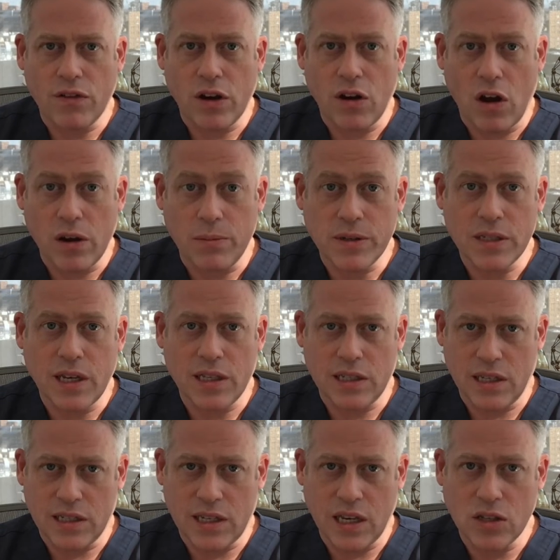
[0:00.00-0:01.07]
to 90%
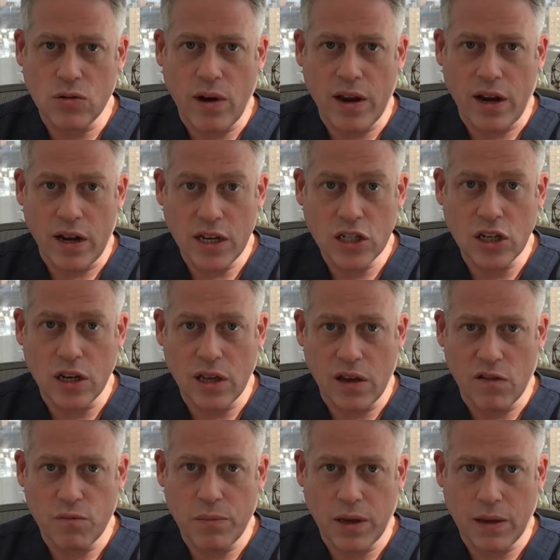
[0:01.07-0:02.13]
success rate initially
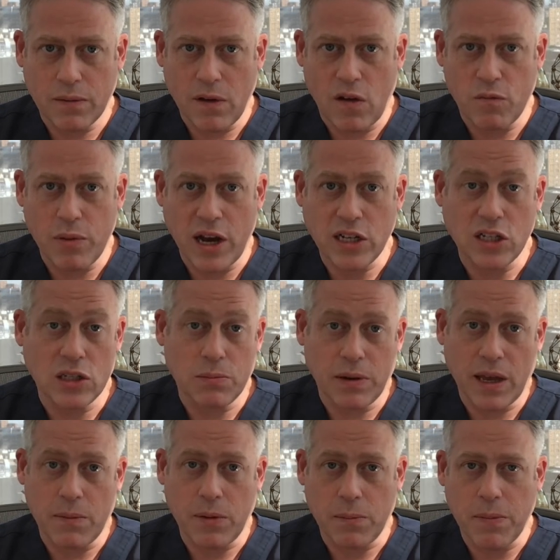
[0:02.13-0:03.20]
of patients
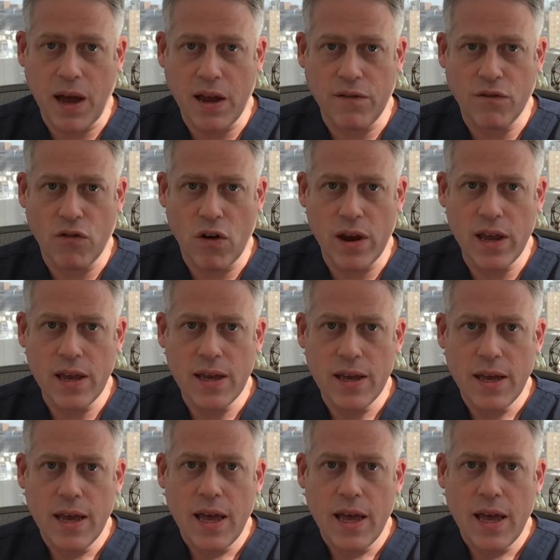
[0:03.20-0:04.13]
becoming pain-free,